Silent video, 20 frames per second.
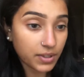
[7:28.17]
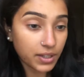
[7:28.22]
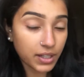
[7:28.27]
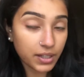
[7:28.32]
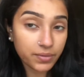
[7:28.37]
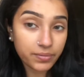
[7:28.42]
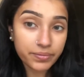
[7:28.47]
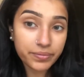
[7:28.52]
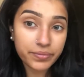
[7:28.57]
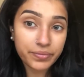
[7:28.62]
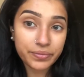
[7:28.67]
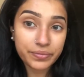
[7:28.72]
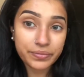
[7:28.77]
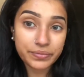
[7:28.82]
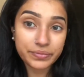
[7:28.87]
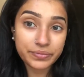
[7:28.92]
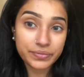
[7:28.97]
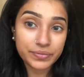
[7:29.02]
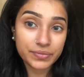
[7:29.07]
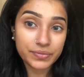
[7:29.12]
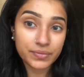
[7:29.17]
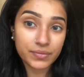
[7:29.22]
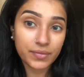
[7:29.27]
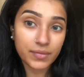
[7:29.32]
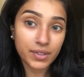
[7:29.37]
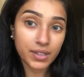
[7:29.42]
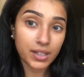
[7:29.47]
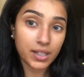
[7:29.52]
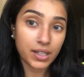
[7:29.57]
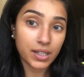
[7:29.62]
Okay.
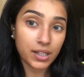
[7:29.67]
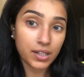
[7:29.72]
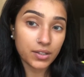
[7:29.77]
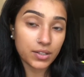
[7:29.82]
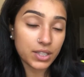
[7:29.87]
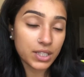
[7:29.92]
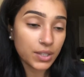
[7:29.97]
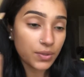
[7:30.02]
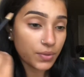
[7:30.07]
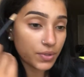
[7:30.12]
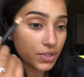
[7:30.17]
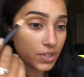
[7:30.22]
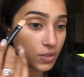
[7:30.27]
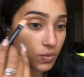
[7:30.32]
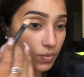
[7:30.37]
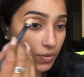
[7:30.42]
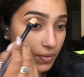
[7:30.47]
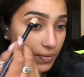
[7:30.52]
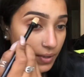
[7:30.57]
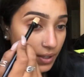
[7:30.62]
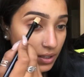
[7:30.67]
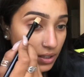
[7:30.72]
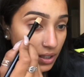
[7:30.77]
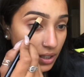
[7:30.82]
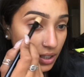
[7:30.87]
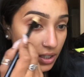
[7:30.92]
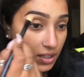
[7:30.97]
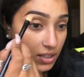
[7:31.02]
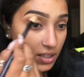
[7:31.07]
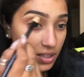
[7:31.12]
See, we're just
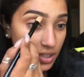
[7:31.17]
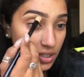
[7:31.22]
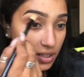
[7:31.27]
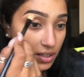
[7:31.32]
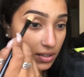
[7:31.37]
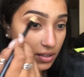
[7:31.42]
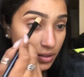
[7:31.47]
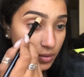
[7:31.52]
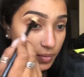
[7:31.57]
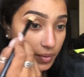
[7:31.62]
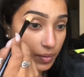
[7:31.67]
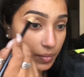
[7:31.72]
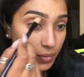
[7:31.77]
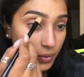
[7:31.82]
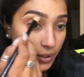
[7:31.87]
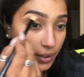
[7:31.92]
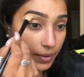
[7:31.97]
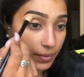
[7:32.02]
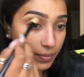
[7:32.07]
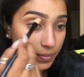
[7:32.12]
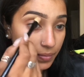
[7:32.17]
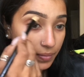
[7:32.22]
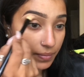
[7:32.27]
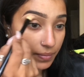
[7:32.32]
perfecting it just a little bit more.